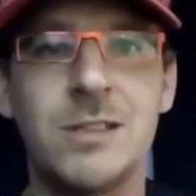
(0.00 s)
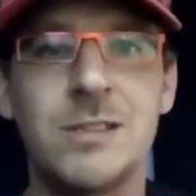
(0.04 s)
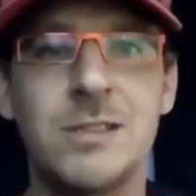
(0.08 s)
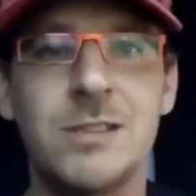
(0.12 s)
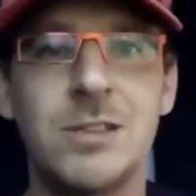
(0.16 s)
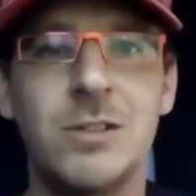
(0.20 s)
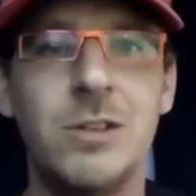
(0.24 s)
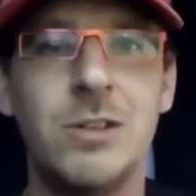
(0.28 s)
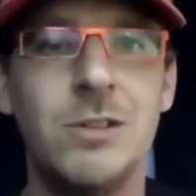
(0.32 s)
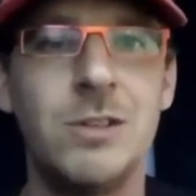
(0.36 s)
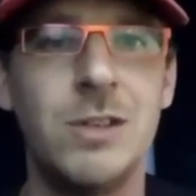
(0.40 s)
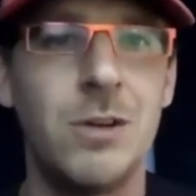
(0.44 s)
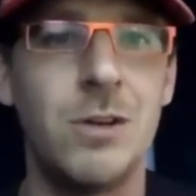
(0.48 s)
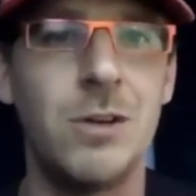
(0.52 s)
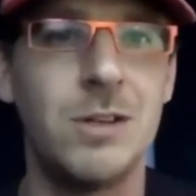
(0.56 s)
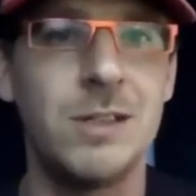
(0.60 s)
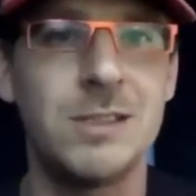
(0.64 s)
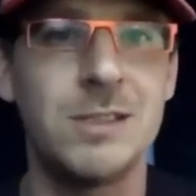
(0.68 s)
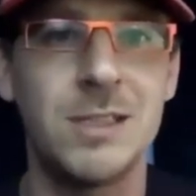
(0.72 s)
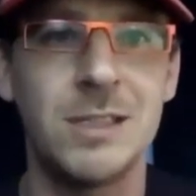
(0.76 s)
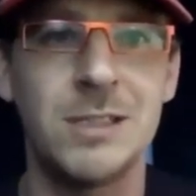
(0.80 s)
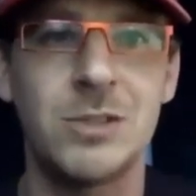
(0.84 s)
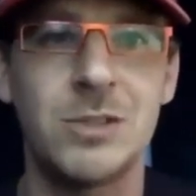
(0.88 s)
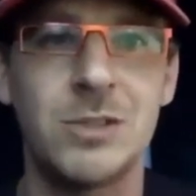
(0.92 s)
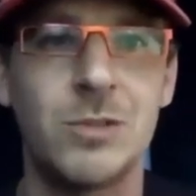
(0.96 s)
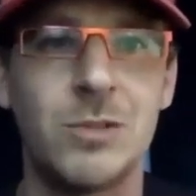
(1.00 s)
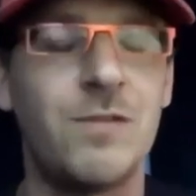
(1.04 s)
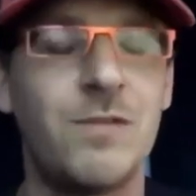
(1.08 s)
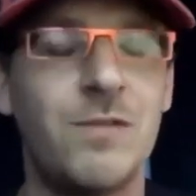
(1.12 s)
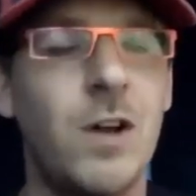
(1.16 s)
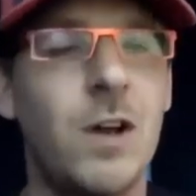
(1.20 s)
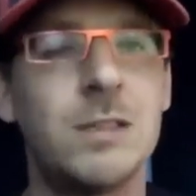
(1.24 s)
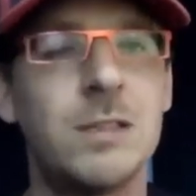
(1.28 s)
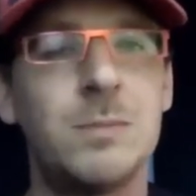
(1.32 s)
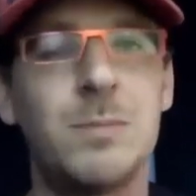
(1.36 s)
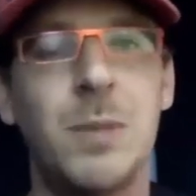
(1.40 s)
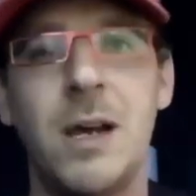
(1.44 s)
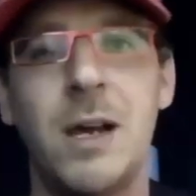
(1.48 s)
So you notice this is a
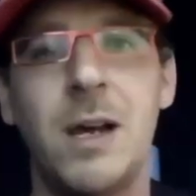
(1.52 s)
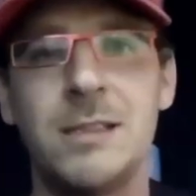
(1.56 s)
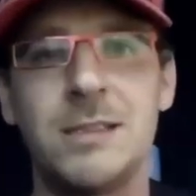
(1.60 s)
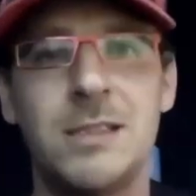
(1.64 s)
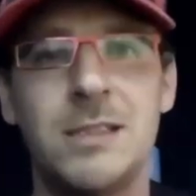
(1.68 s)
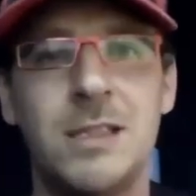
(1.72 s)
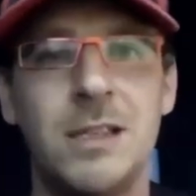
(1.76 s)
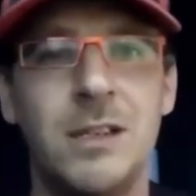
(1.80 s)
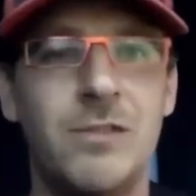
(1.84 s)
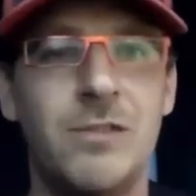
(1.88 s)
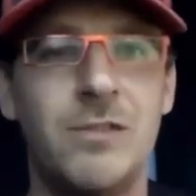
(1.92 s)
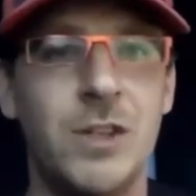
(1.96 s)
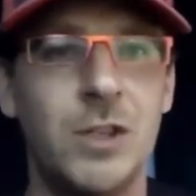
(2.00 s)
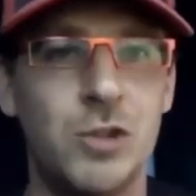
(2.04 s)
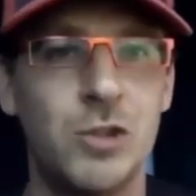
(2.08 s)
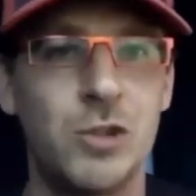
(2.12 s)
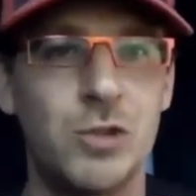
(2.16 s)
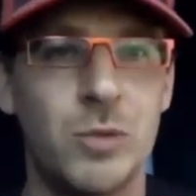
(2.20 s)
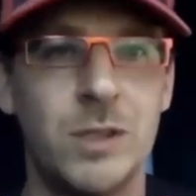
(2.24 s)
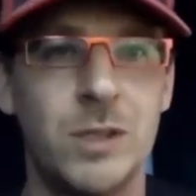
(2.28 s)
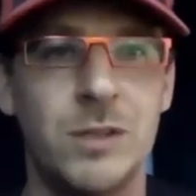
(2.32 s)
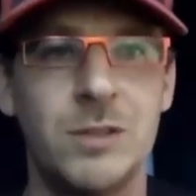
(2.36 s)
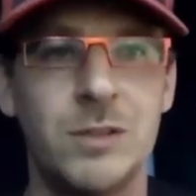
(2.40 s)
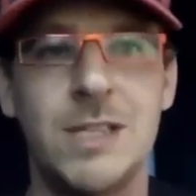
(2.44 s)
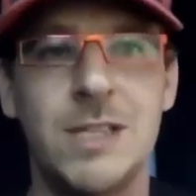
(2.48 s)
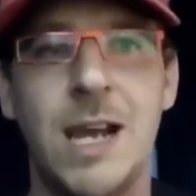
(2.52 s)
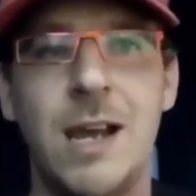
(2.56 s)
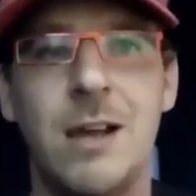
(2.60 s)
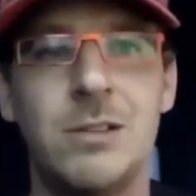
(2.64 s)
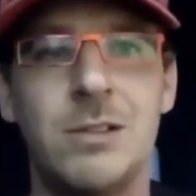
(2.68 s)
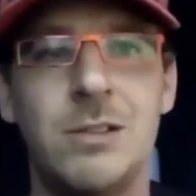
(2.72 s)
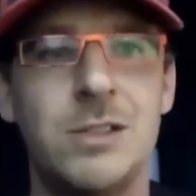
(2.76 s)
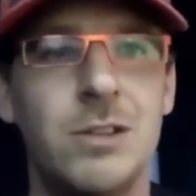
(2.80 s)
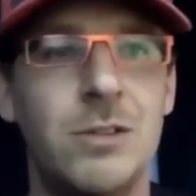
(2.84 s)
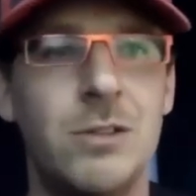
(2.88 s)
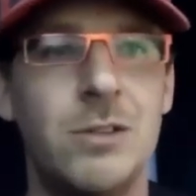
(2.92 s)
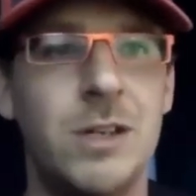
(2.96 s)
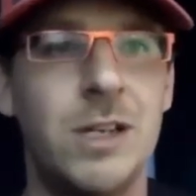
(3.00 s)
false positive, you drill down
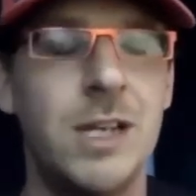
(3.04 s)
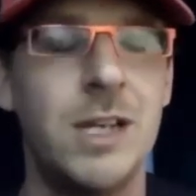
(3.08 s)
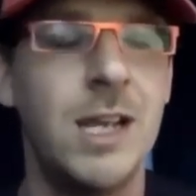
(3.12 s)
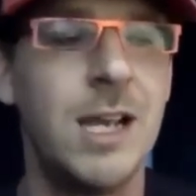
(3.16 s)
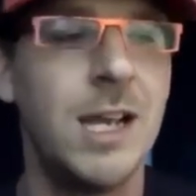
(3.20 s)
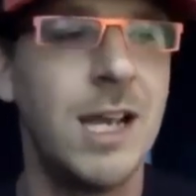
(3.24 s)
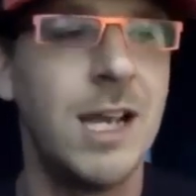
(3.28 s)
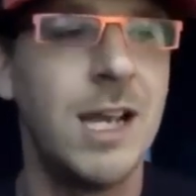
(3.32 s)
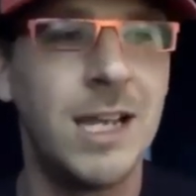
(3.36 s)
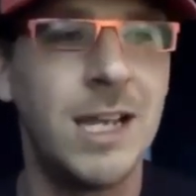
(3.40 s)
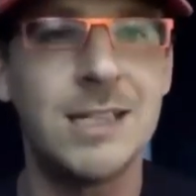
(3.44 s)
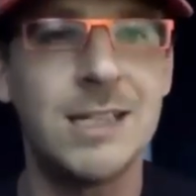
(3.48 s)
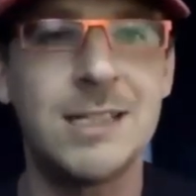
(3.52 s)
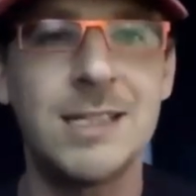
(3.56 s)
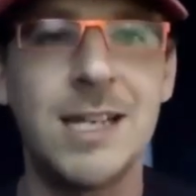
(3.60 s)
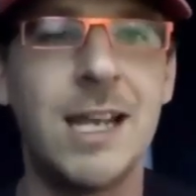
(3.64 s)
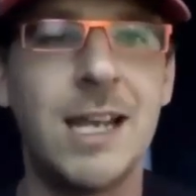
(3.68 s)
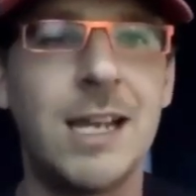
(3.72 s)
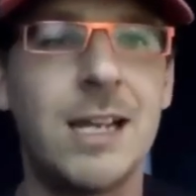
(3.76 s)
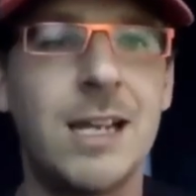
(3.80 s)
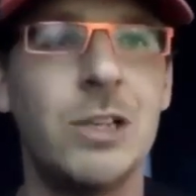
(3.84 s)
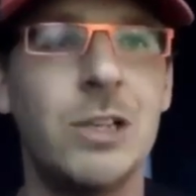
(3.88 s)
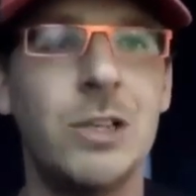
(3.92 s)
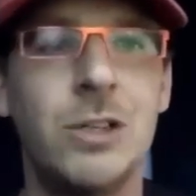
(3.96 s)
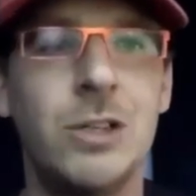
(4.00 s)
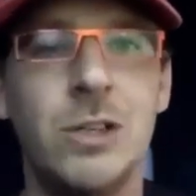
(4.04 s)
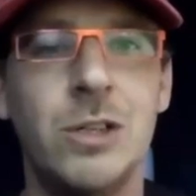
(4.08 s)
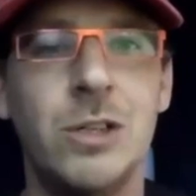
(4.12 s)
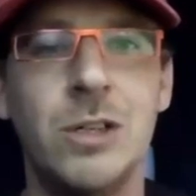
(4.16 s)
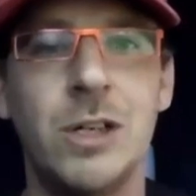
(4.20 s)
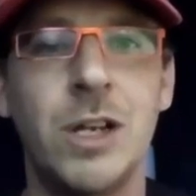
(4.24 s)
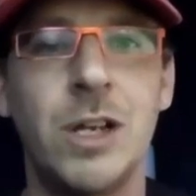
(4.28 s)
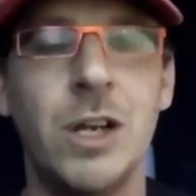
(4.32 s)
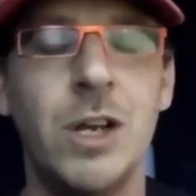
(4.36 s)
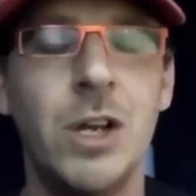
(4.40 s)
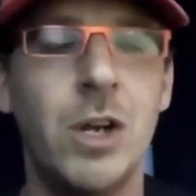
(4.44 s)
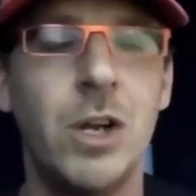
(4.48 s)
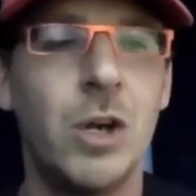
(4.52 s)
to it, you take a look,